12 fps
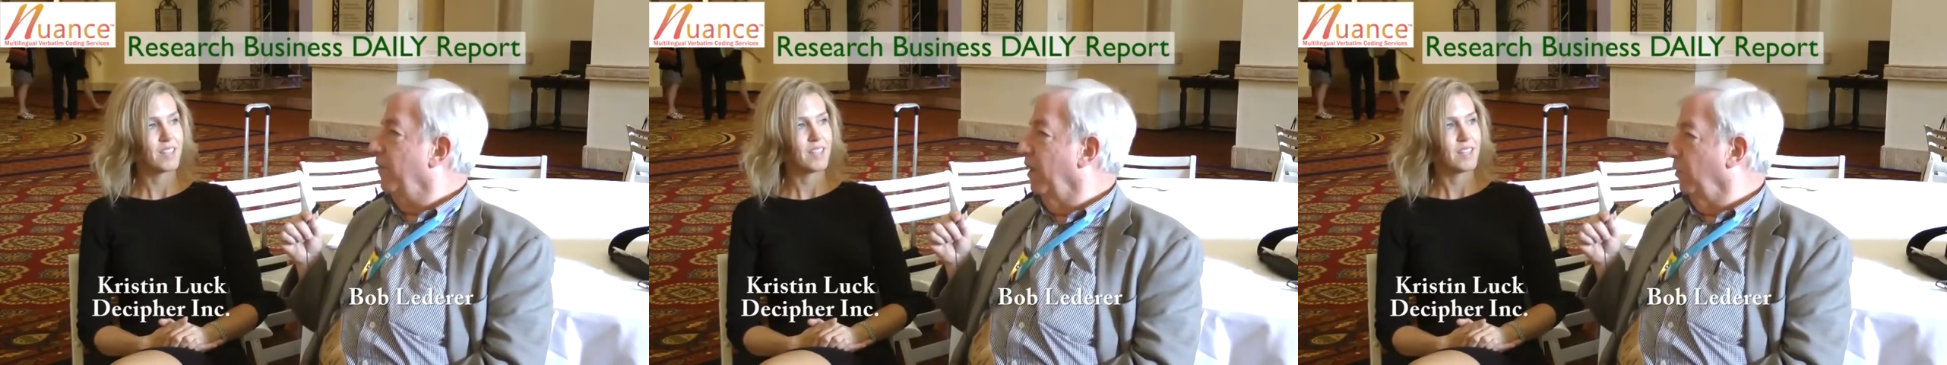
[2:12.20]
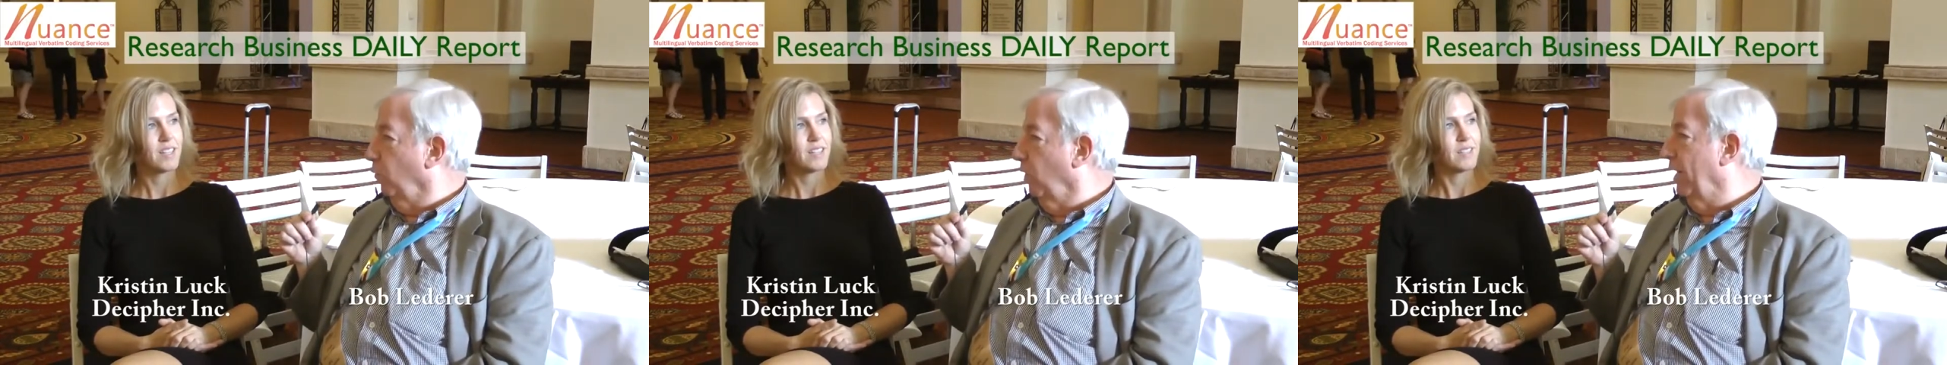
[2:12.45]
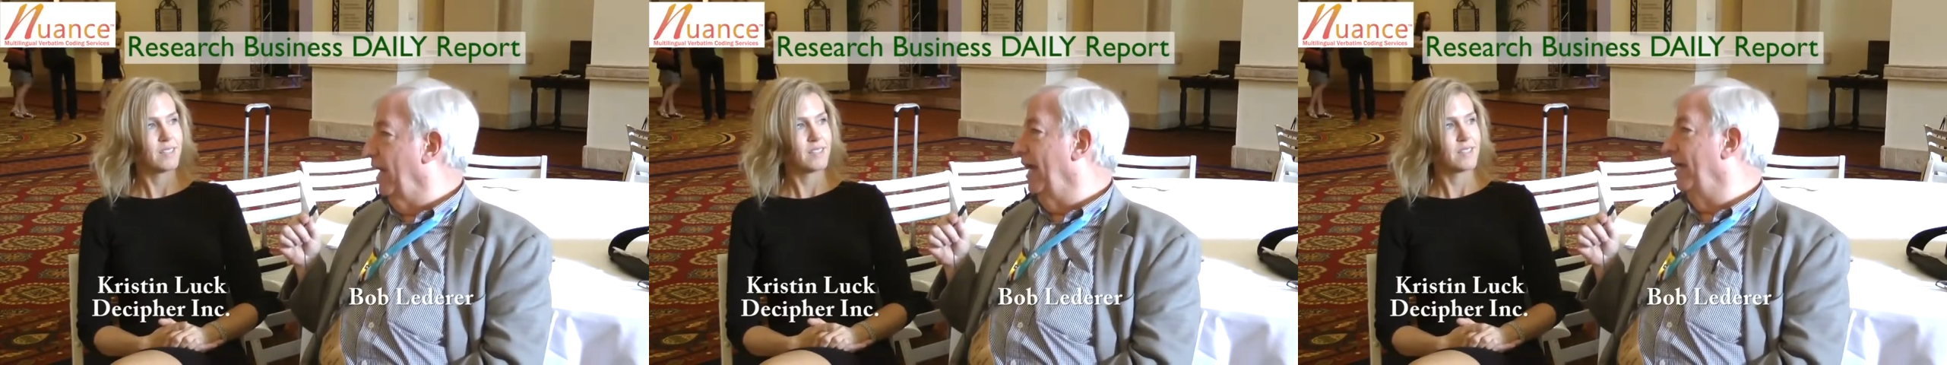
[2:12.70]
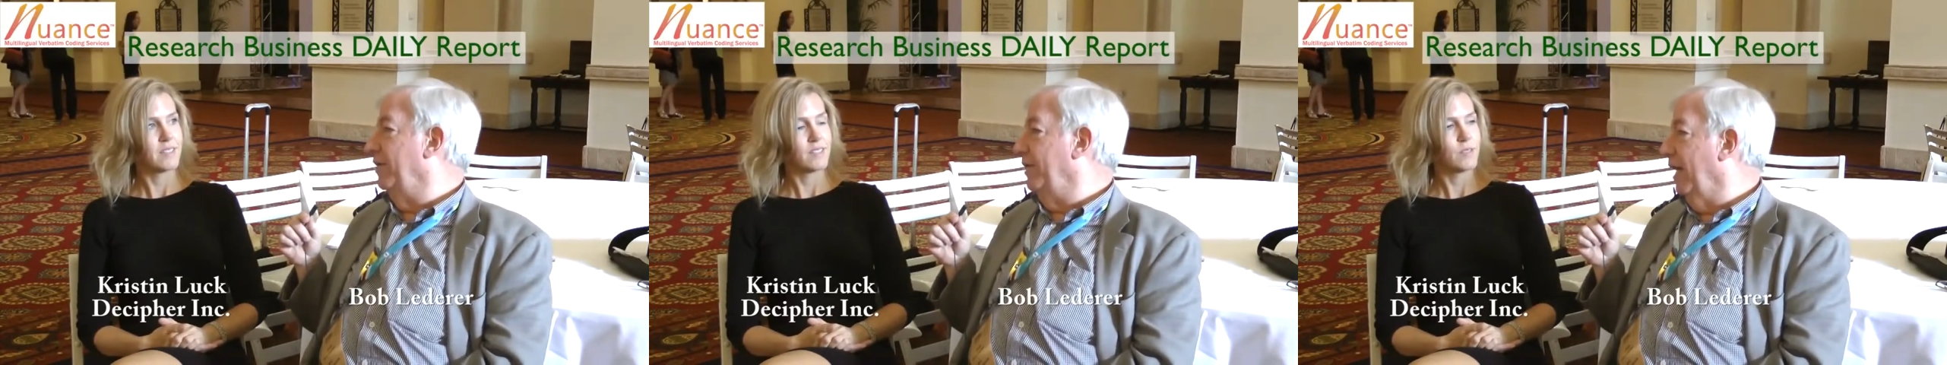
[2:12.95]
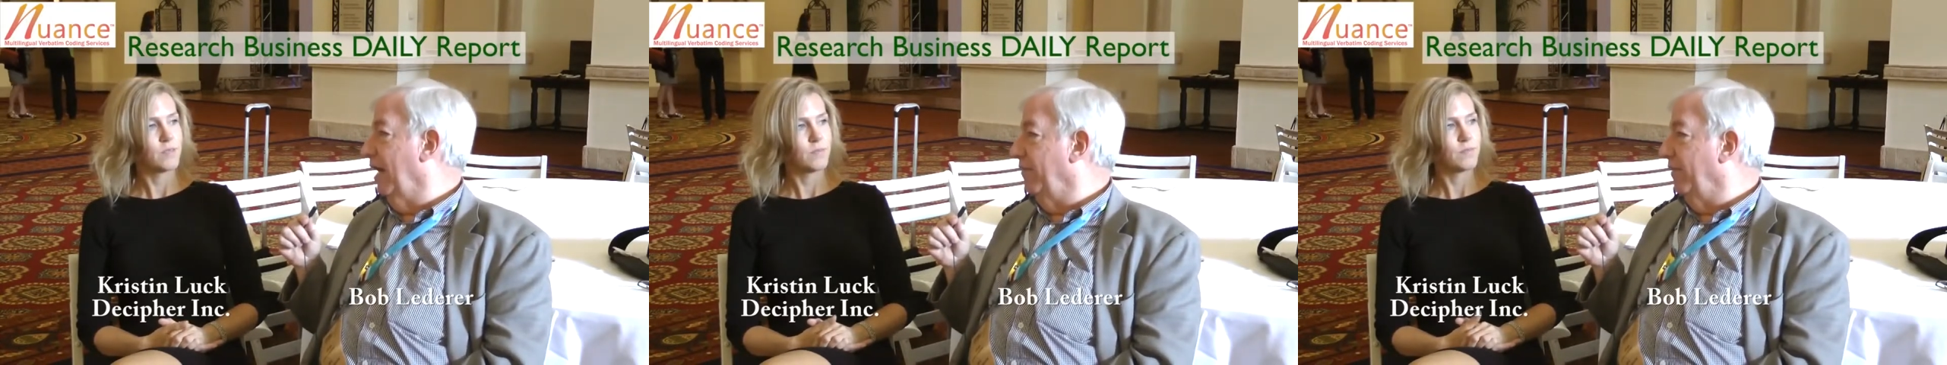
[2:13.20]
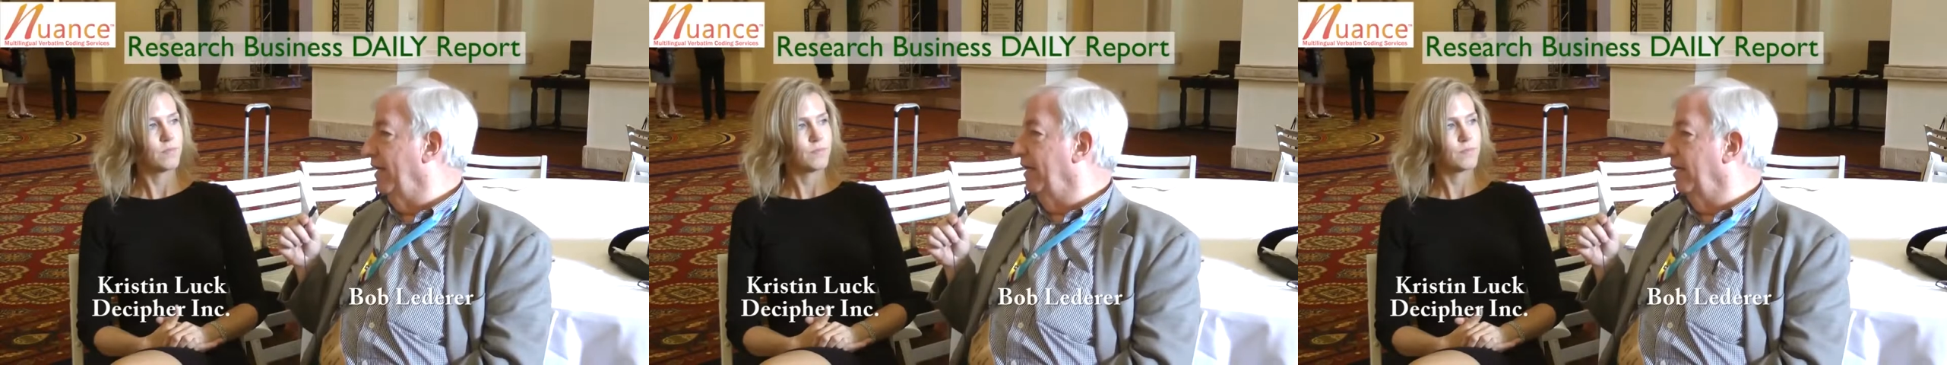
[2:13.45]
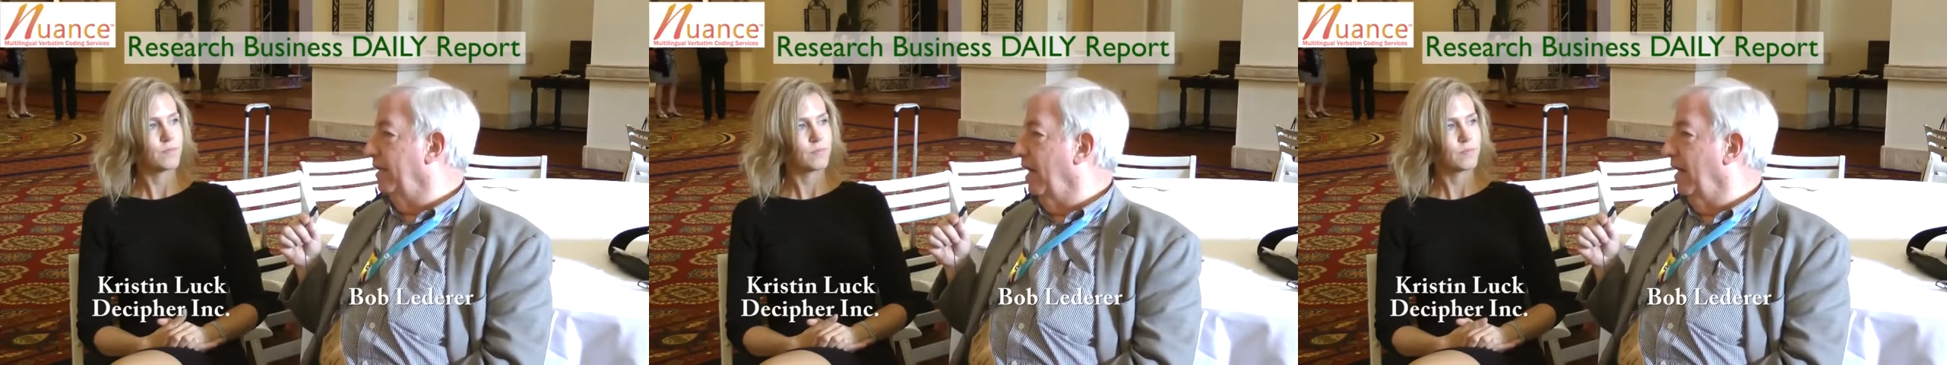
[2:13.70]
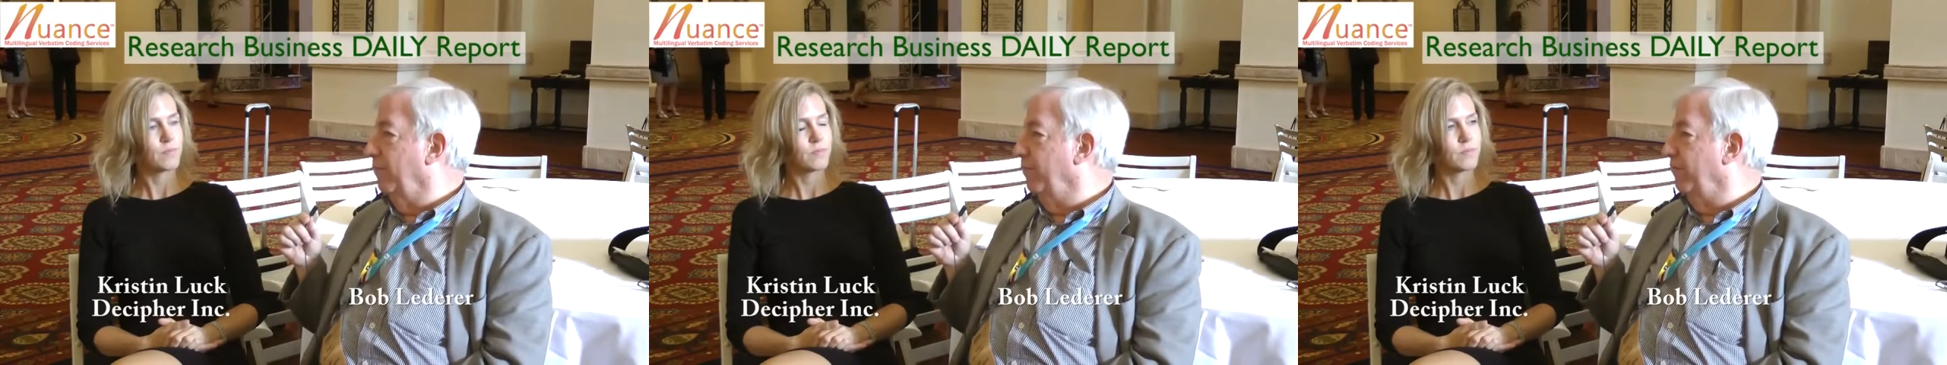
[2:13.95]
Speaker 1: On the one hand, yeah, they can
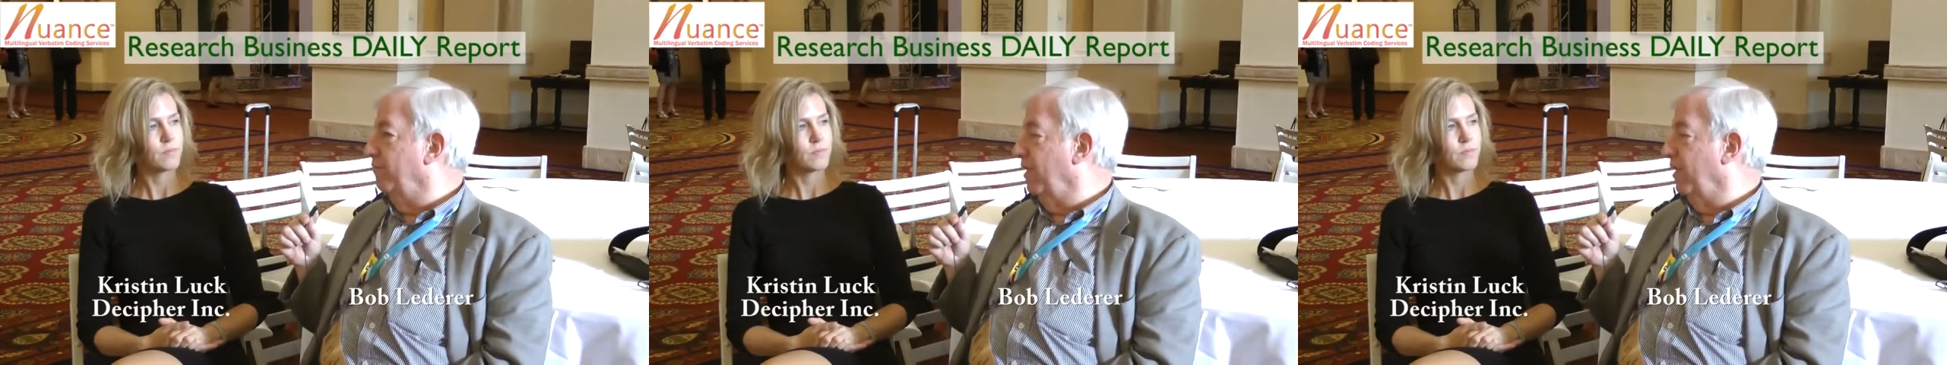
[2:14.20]
kind of be